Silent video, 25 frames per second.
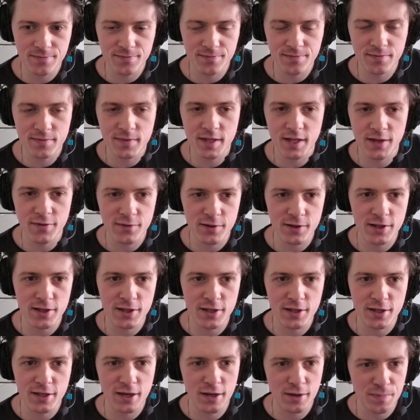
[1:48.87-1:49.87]

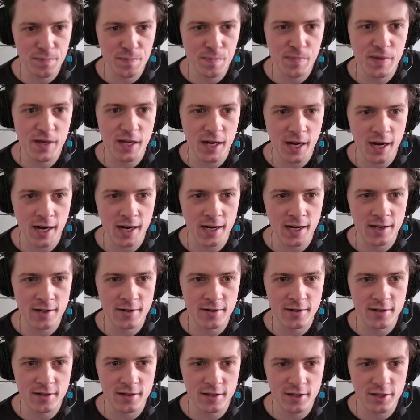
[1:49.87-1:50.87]
definitely a bit harder
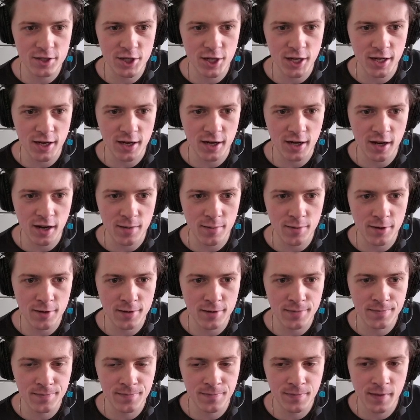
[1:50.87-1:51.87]
than the Chatacabra.
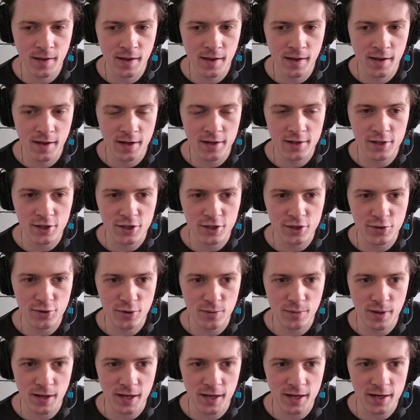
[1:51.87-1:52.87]
I think newer
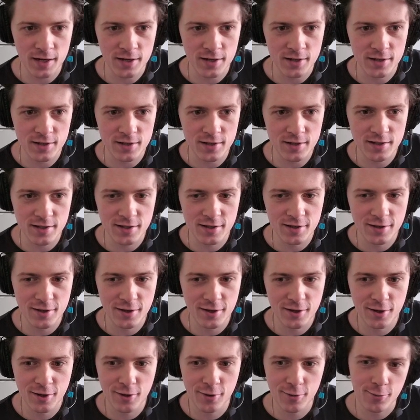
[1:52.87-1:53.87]
players
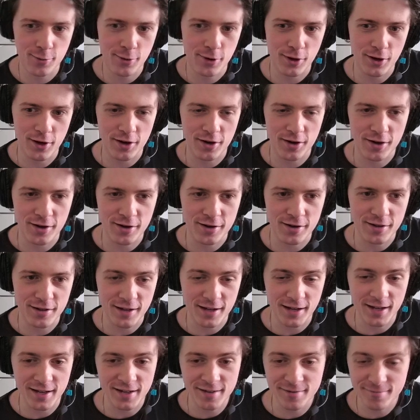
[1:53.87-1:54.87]
will learn
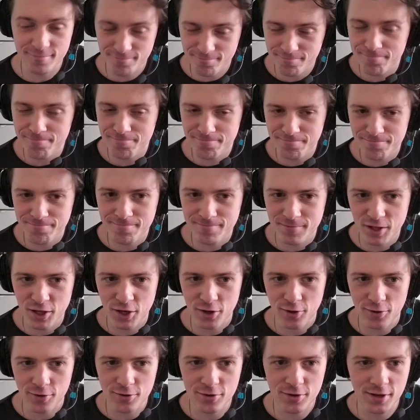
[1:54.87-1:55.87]
that,
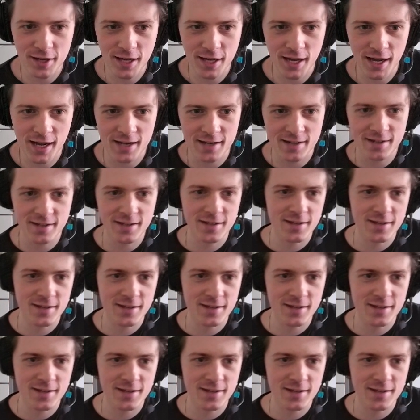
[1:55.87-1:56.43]
you can't